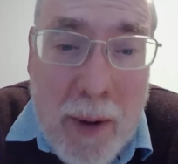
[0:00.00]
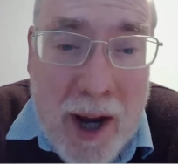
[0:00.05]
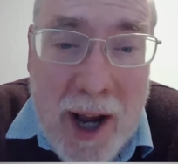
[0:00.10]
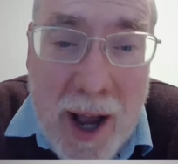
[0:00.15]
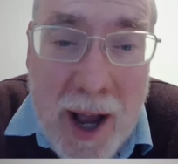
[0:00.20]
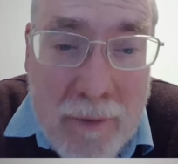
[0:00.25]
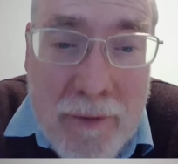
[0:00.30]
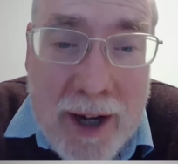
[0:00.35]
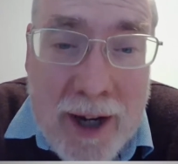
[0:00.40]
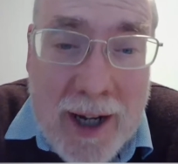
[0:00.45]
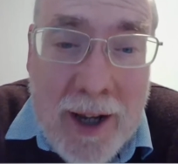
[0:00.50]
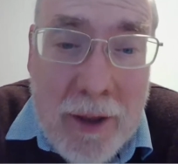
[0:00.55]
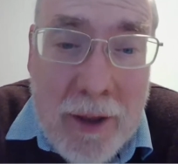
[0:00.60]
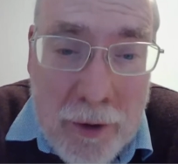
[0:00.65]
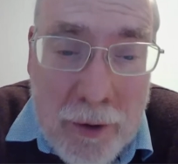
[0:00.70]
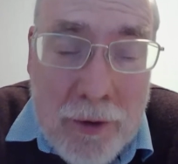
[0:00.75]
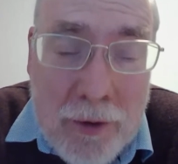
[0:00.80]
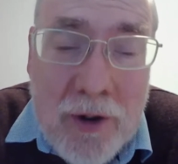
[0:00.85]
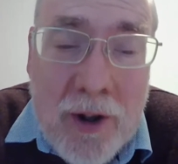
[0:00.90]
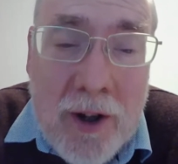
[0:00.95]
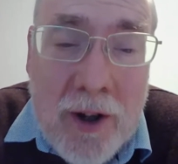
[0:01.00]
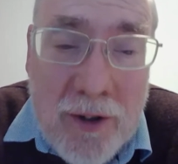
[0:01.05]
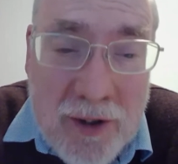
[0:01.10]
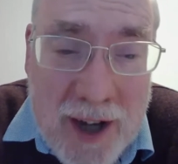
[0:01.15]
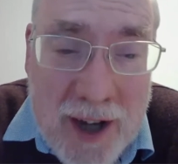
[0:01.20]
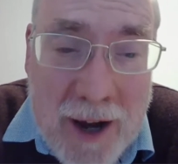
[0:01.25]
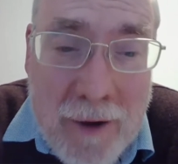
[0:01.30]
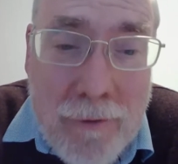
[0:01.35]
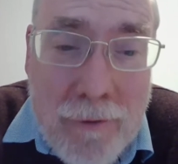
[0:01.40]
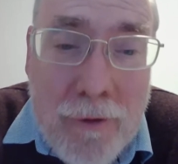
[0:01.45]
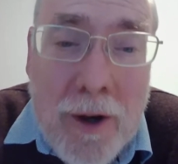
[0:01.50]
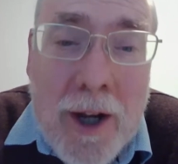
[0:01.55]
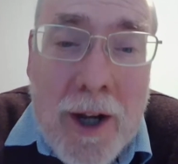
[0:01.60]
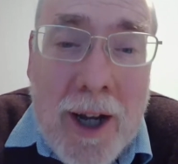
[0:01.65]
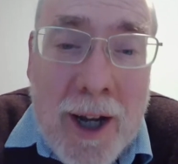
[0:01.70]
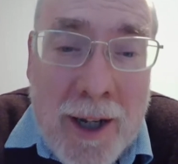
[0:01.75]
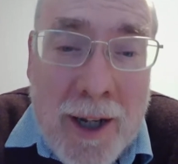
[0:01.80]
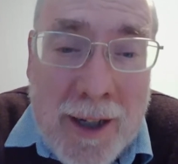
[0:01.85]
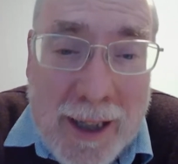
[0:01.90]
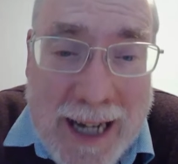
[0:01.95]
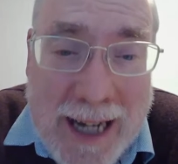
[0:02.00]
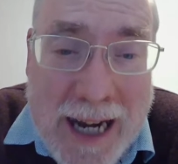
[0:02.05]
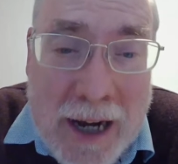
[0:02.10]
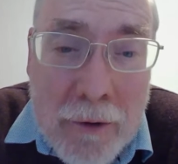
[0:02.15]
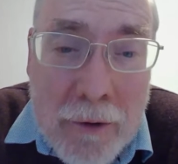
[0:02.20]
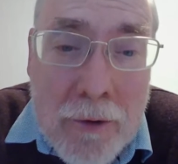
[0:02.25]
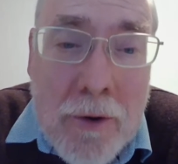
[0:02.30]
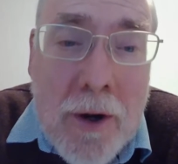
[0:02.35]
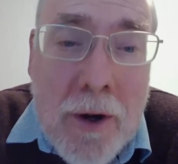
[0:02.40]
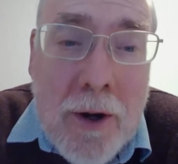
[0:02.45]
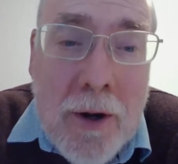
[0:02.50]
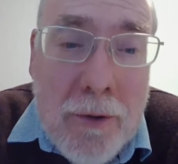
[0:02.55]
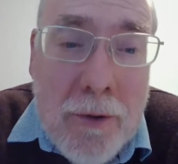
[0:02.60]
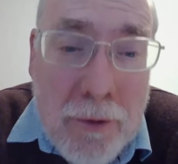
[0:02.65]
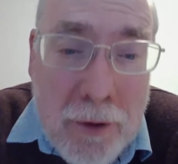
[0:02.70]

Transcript: by having those safe and legal